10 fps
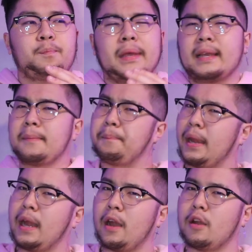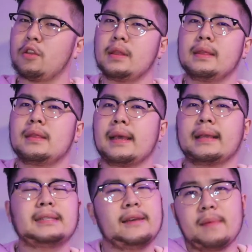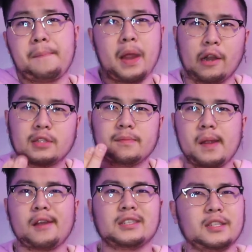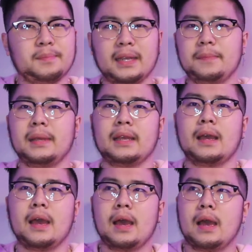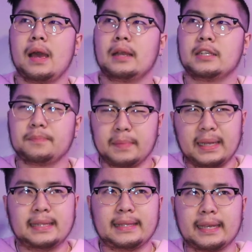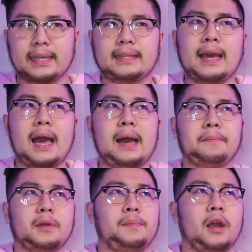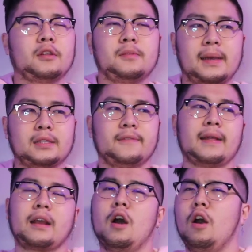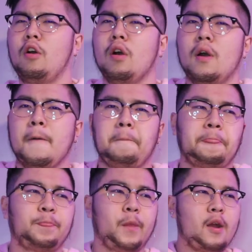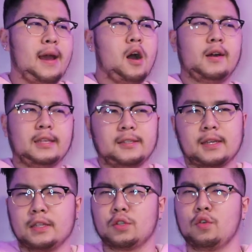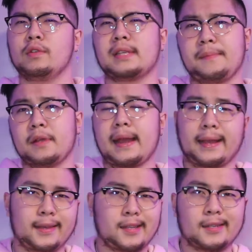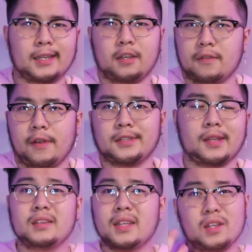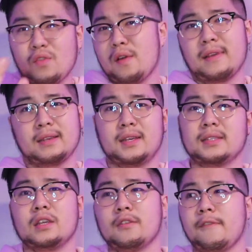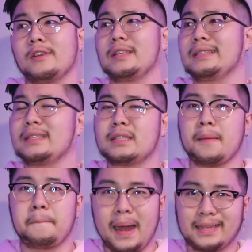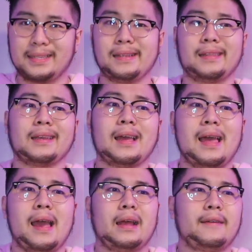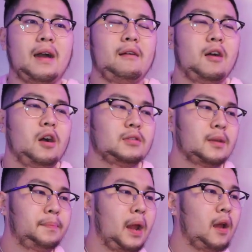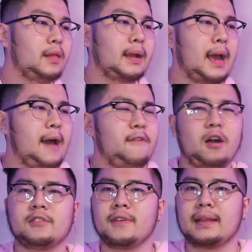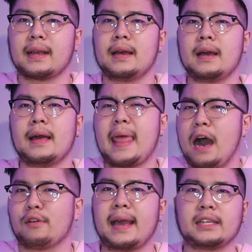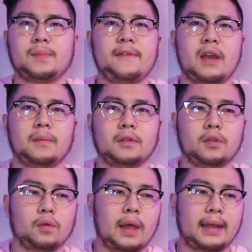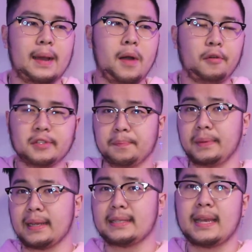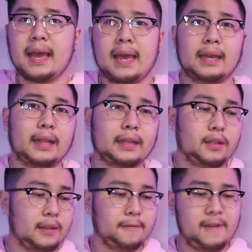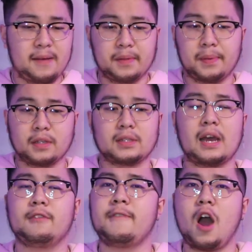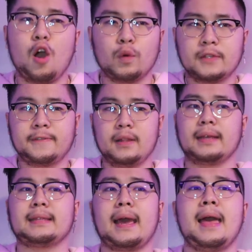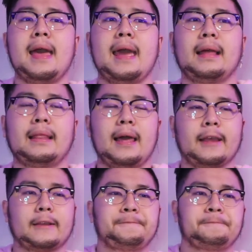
being compared. Like it's not even my parents comparing, it's just me being, just me thinking that I'm comparing to myself like, oh, there are all these good schools I'm here at Kennesaw State University. There's nothing wrong with Kennesaw State University, it's just a mindset thing. And I've, I've always compared like, I've always felt like an outcast in my family too. Like I'm always the biggest, like in the family pictures. I've always felt like that, and like